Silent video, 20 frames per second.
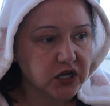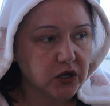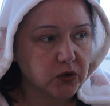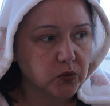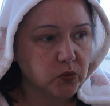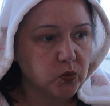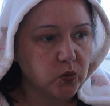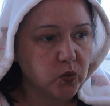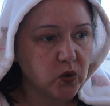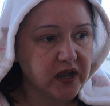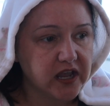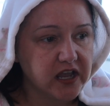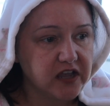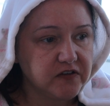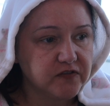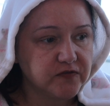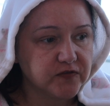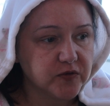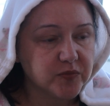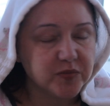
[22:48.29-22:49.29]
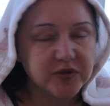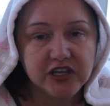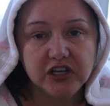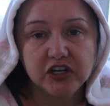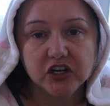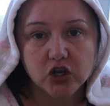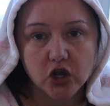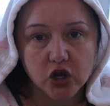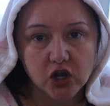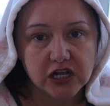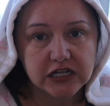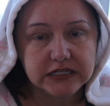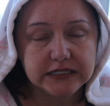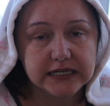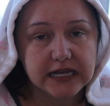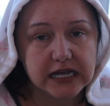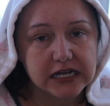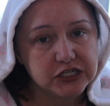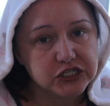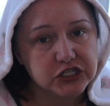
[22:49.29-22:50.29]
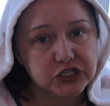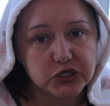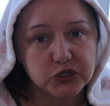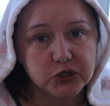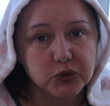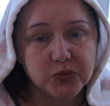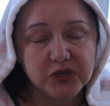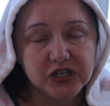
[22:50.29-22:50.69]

a way for me to contact you,